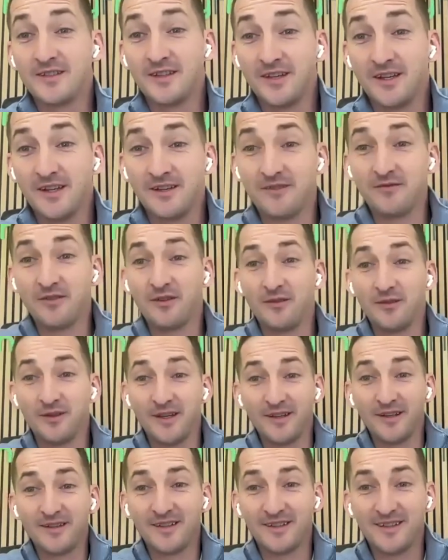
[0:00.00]
as a
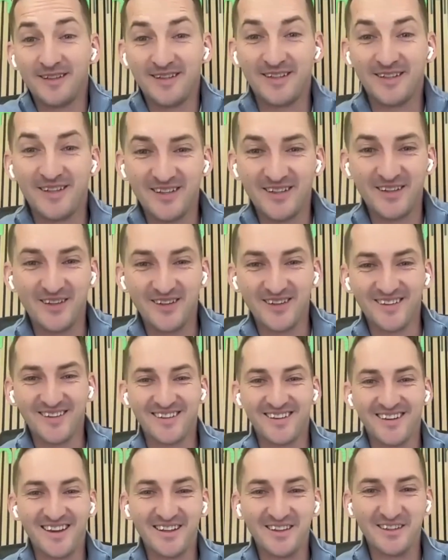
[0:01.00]
regulated
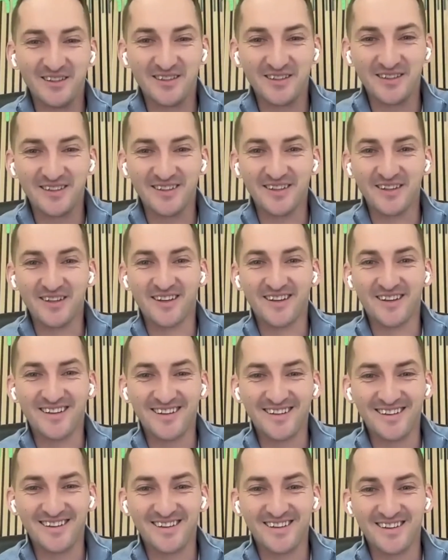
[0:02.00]
entity
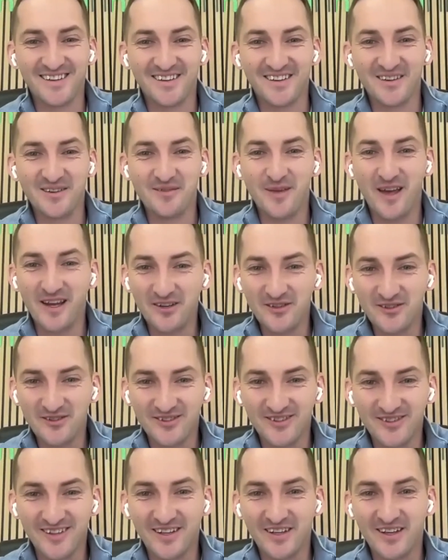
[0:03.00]

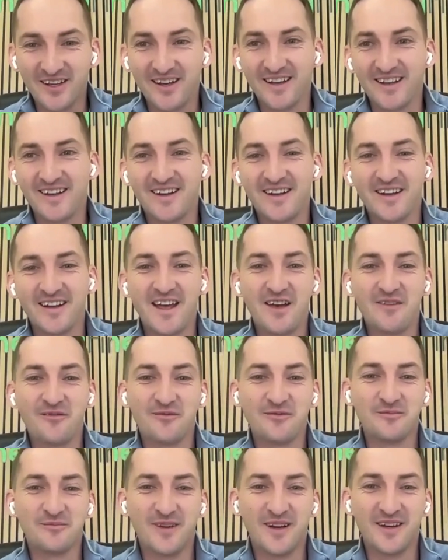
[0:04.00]
manager, I can't have
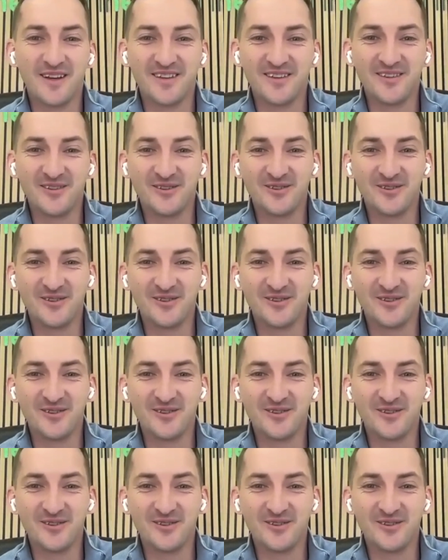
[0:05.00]
my,